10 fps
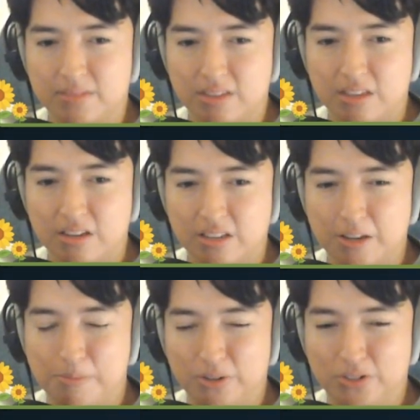They
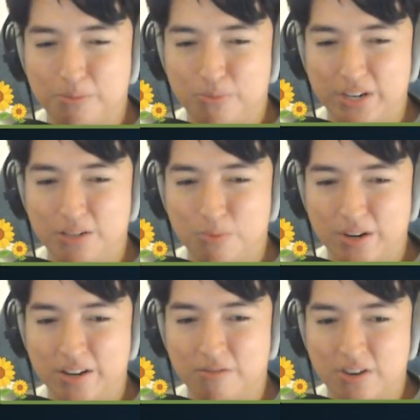built a
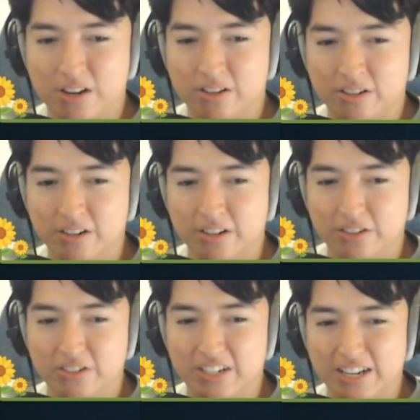breakwater
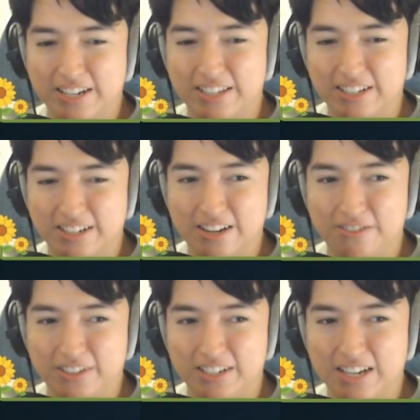using anything and
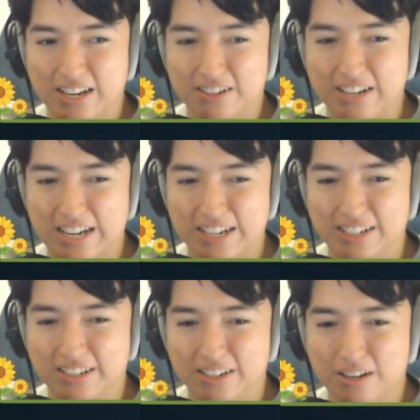everything they had on hand,
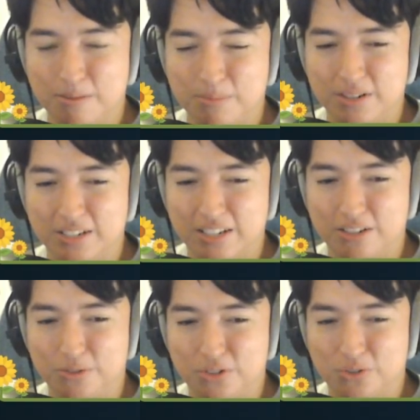but in the end there
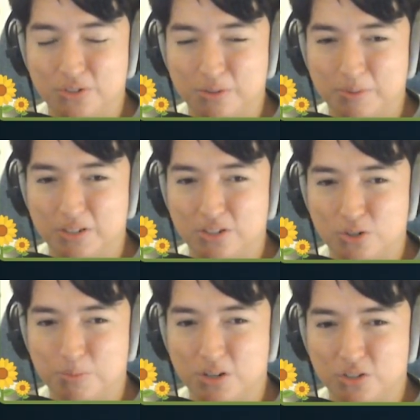was no stopping such a
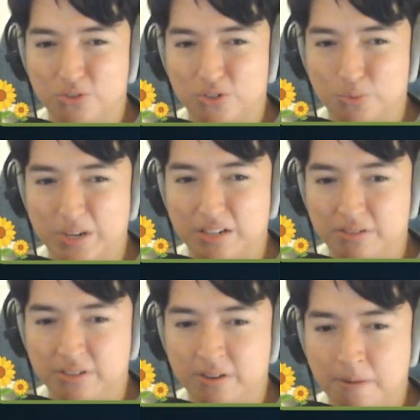monstrous wave.
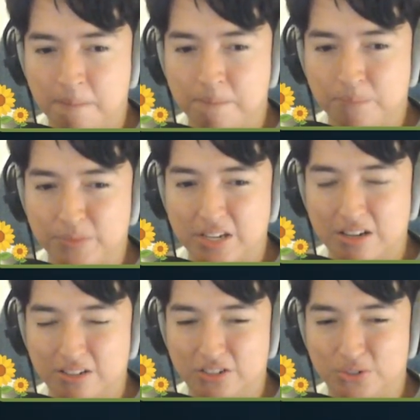
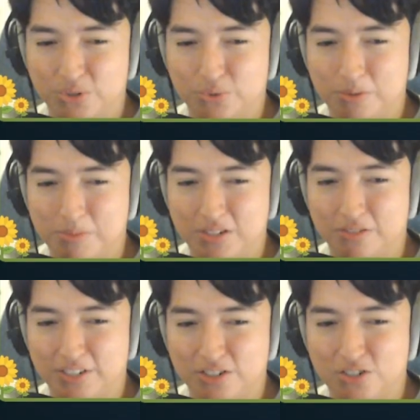Countless souls went missing when
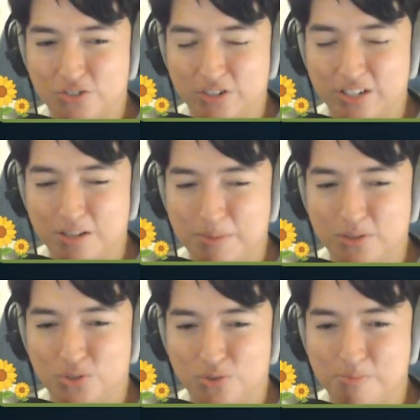it struck, and the
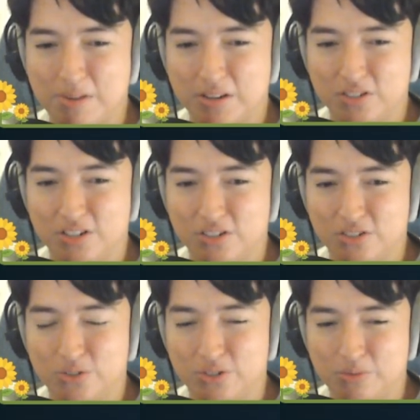Maelstrom mounted its
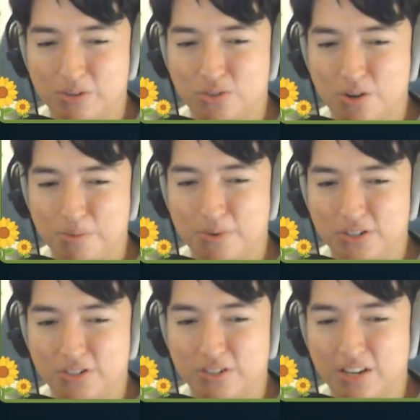search and rescue
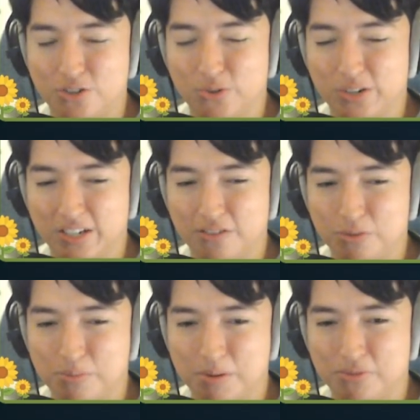operations. I joined in the effort, but
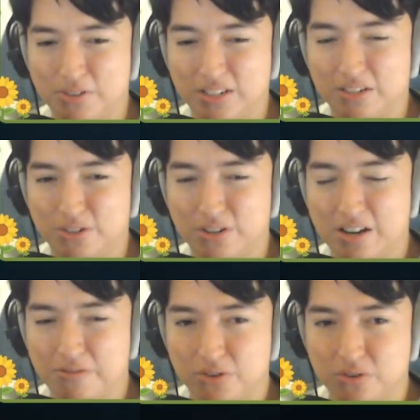I'm afraid they were
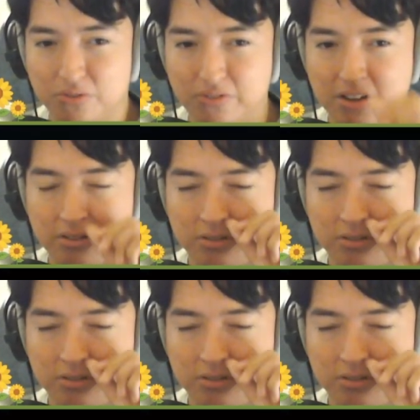never found.